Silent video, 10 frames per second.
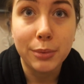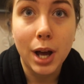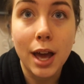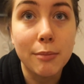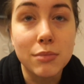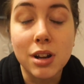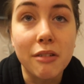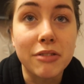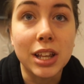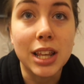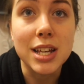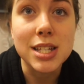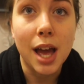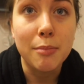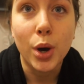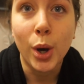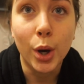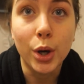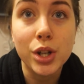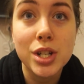I'm loving this. I'm
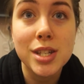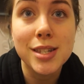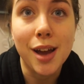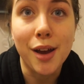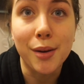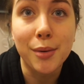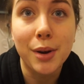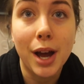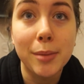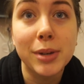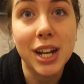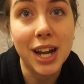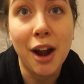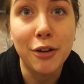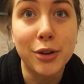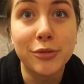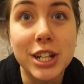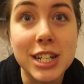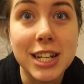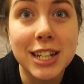hooked, so I'm gonna carry on
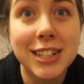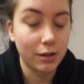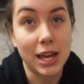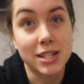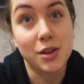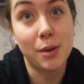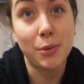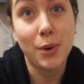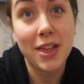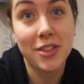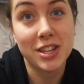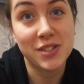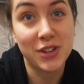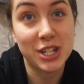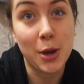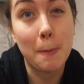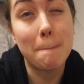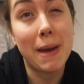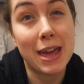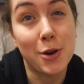reading. Okay, so I'm aware that this video
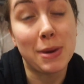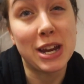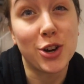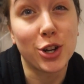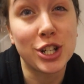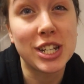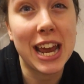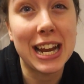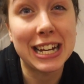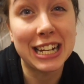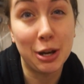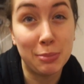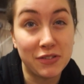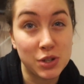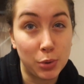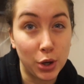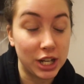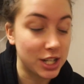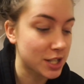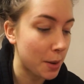may or may not contain a little bit of
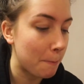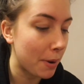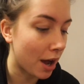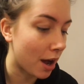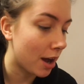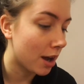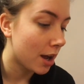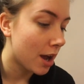spoilers, but